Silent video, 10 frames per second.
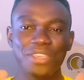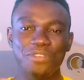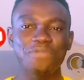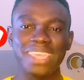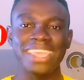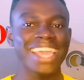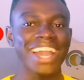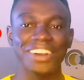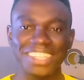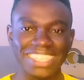you've been
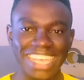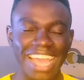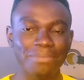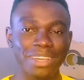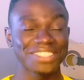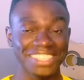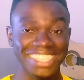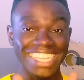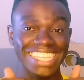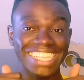here all the time i want to
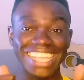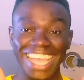say